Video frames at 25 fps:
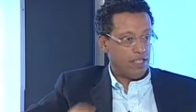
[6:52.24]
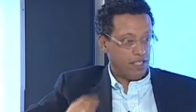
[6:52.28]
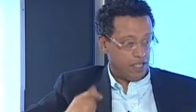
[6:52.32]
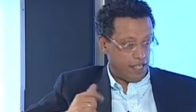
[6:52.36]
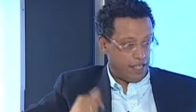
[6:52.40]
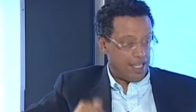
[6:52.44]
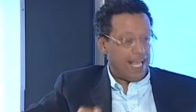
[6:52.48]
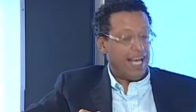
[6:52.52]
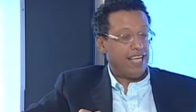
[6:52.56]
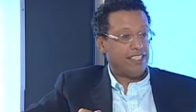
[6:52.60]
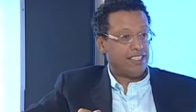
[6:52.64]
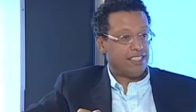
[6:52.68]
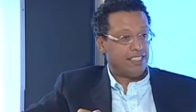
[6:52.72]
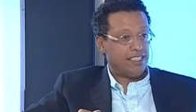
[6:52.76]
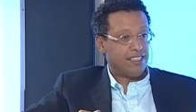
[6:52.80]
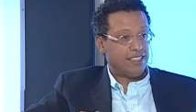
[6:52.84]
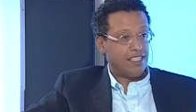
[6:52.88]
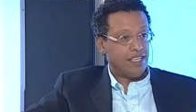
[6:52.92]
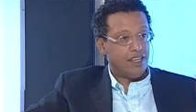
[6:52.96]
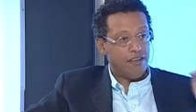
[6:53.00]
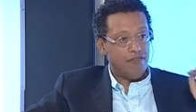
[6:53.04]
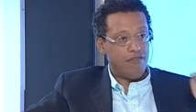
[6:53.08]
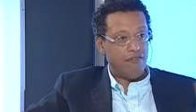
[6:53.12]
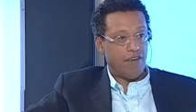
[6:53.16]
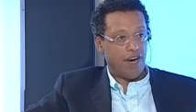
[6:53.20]
That's
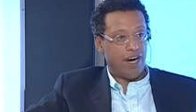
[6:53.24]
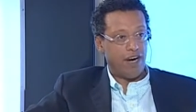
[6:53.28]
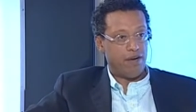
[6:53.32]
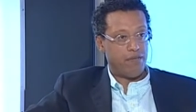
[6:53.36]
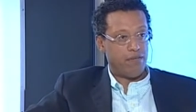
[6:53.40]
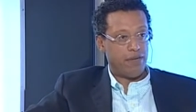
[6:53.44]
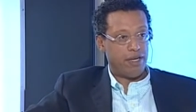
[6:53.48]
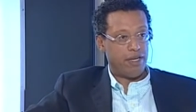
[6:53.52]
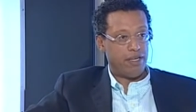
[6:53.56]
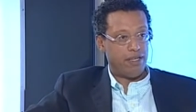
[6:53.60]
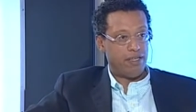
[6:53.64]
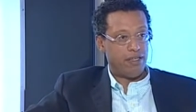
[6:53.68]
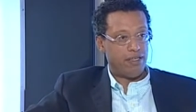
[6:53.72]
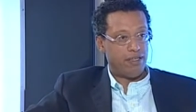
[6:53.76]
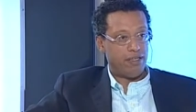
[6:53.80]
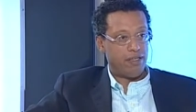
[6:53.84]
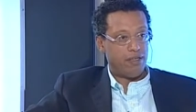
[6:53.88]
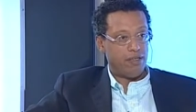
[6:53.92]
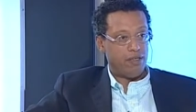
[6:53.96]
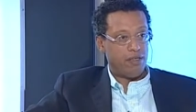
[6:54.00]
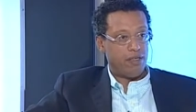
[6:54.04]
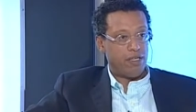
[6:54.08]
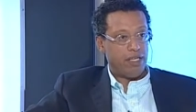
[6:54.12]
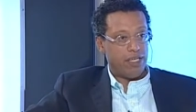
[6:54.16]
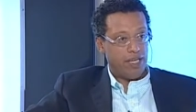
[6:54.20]
environment.
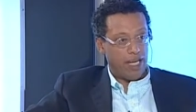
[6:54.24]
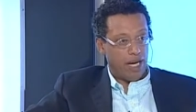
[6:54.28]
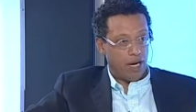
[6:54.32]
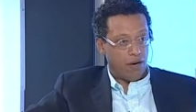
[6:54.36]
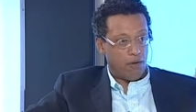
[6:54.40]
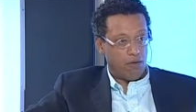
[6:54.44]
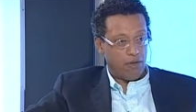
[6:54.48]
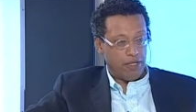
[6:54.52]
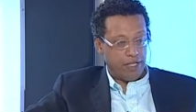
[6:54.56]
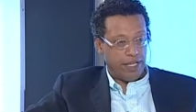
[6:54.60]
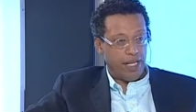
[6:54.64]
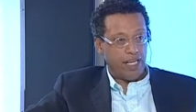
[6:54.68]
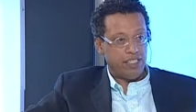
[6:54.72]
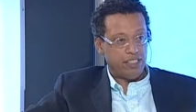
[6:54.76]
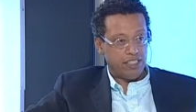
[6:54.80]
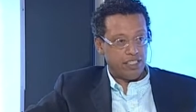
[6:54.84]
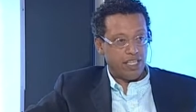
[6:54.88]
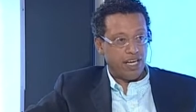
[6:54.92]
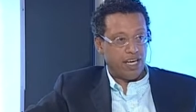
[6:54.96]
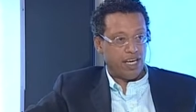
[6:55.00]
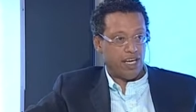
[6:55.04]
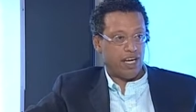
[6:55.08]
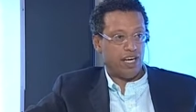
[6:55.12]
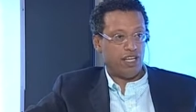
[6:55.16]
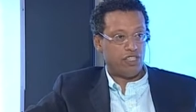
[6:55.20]
Now, that's
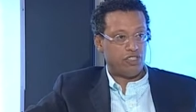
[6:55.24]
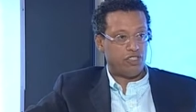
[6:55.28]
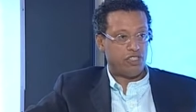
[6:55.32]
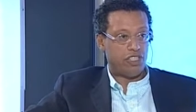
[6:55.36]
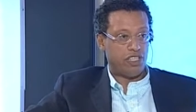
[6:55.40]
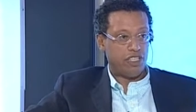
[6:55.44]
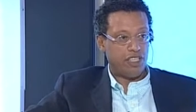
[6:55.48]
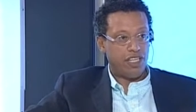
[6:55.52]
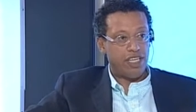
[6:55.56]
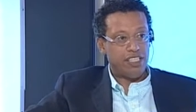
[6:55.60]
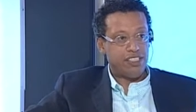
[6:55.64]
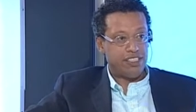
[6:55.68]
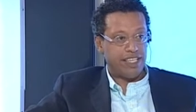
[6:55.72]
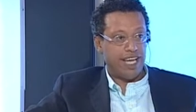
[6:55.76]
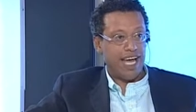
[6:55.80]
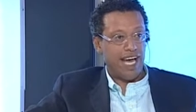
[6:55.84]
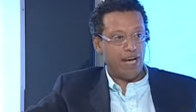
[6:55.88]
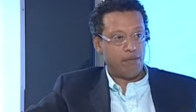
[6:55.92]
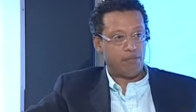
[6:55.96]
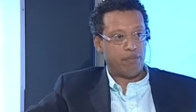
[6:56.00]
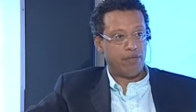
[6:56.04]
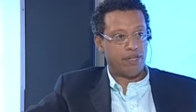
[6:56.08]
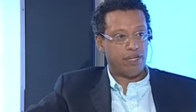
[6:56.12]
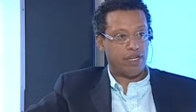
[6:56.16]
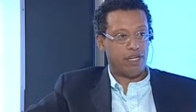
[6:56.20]
a culture. That's the
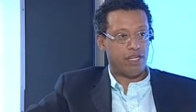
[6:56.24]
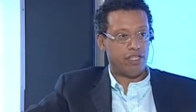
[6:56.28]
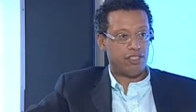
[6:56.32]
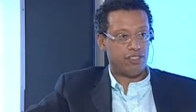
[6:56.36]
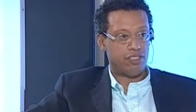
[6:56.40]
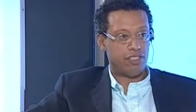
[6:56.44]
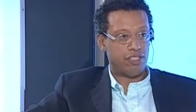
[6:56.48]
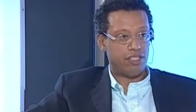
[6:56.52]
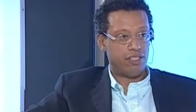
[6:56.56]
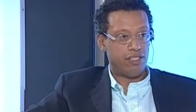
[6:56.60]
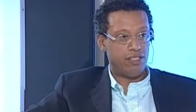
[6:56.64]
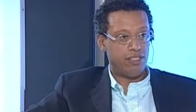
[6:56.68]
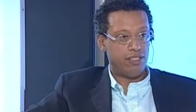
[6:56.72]
Apple culture.